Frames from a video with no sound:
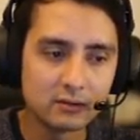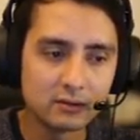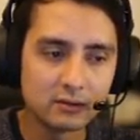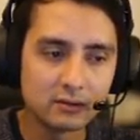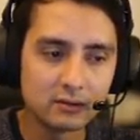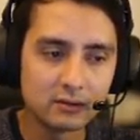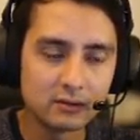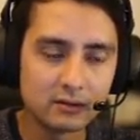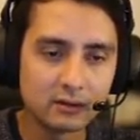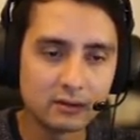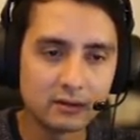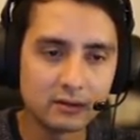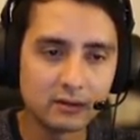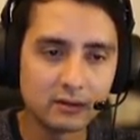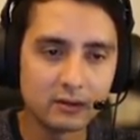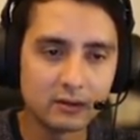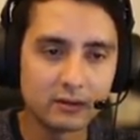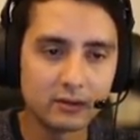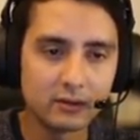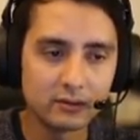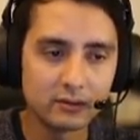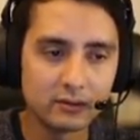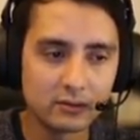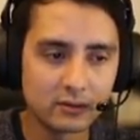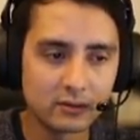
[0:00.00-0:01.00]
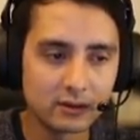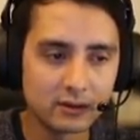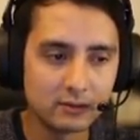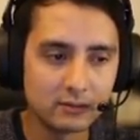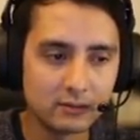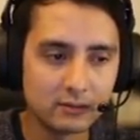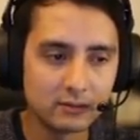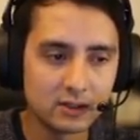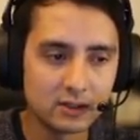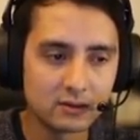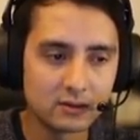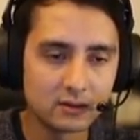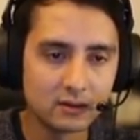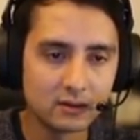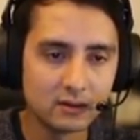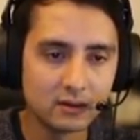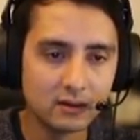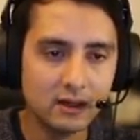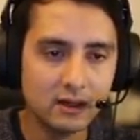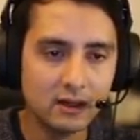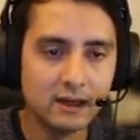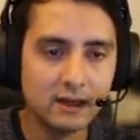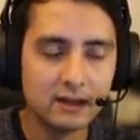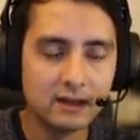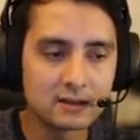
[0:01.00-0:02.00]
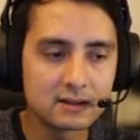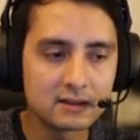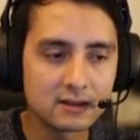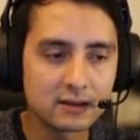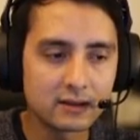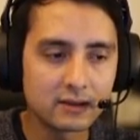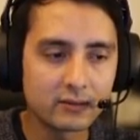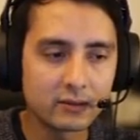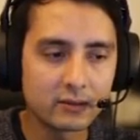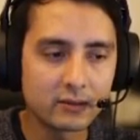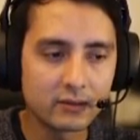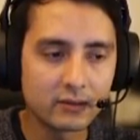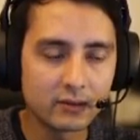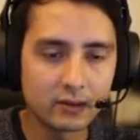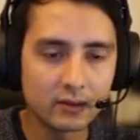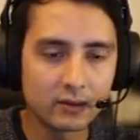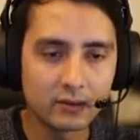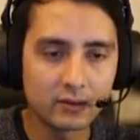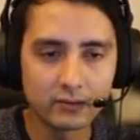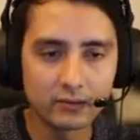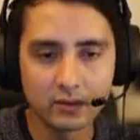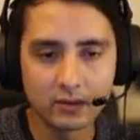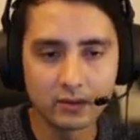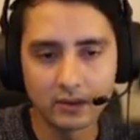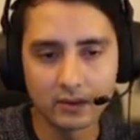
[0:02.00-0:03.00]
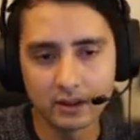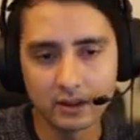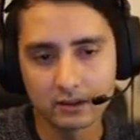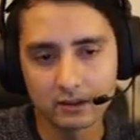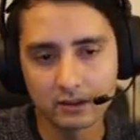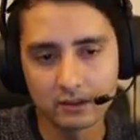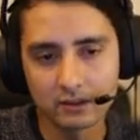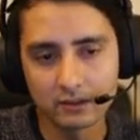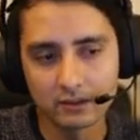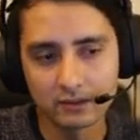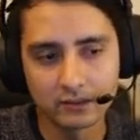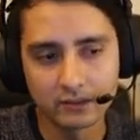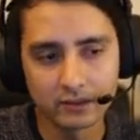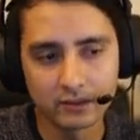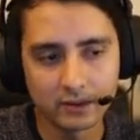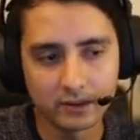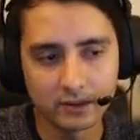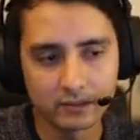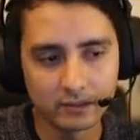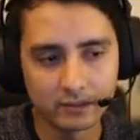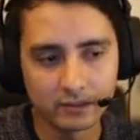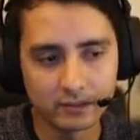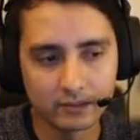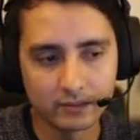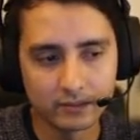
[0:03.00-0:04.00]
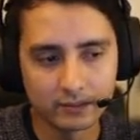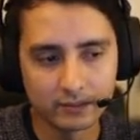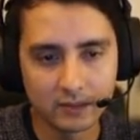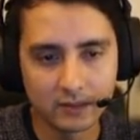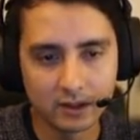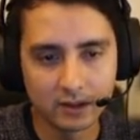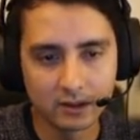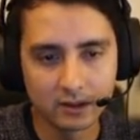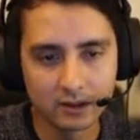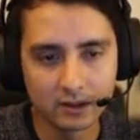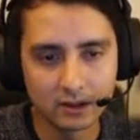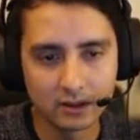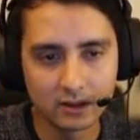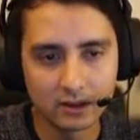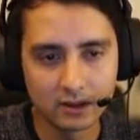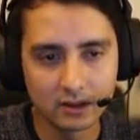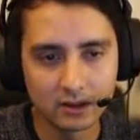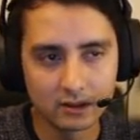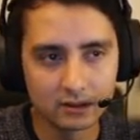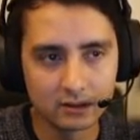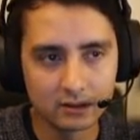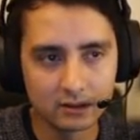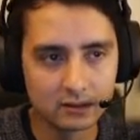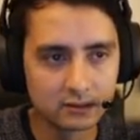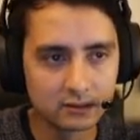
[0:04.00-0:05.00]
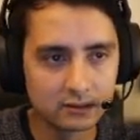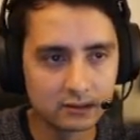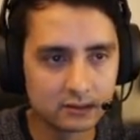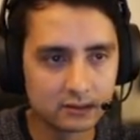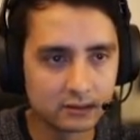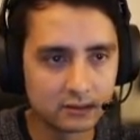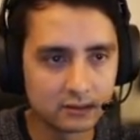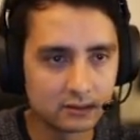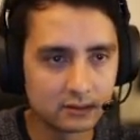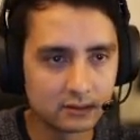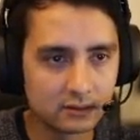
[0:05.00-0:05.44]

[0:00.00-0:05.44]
on your animation instead of going from. So